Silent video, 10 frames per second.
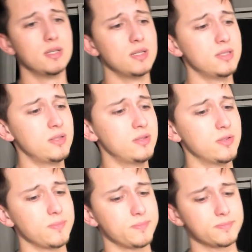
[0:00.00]
And
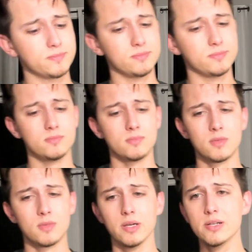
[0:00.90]

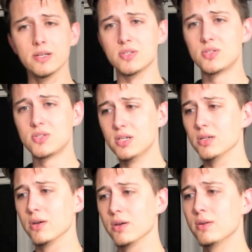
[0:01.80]
it is a
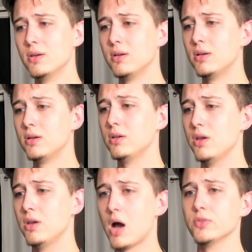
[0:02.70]
sin
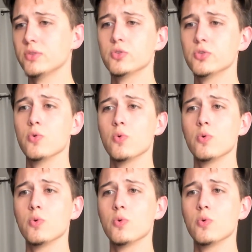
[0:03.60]
not to